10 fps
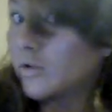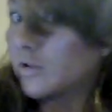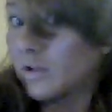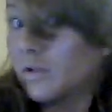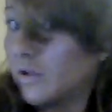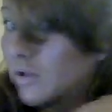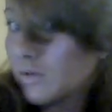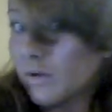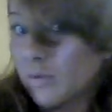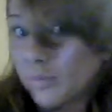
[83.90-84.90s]
So then you
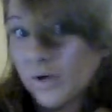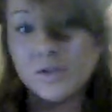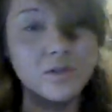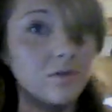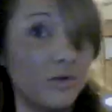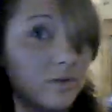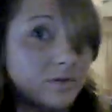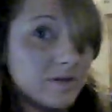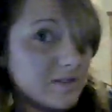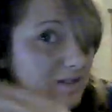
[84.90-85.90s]
just want to brush through the
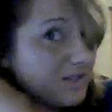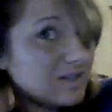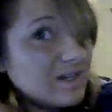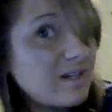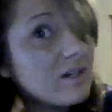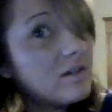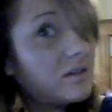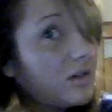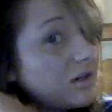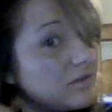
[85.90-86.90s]
rest of the hair.
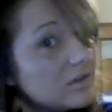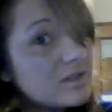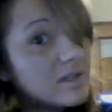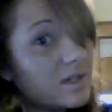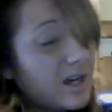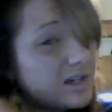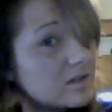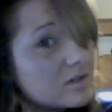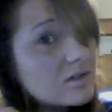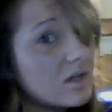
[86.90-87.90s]
Obviously, I
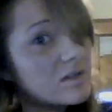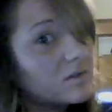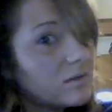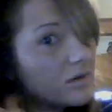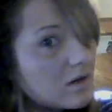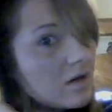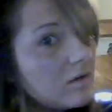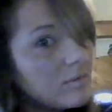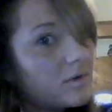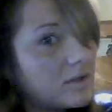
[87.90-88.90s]
just woke
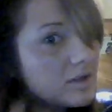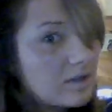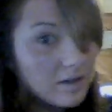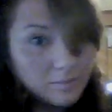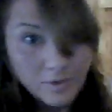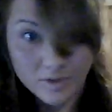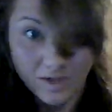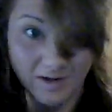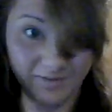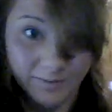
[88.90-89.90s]
up and didn't brush
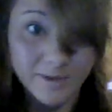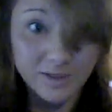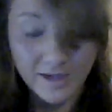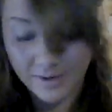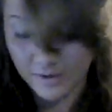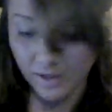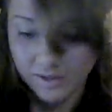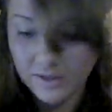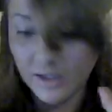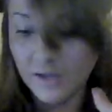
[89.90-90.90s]
it after my shower
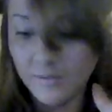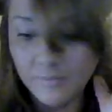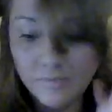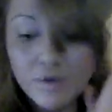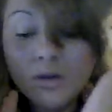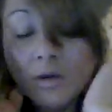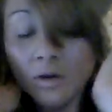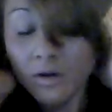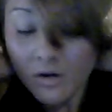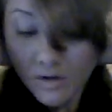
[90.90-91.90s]
last night.
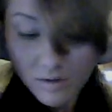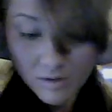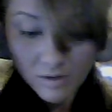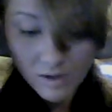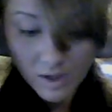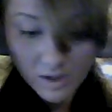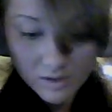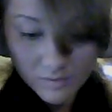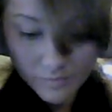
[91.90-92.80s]
Okay.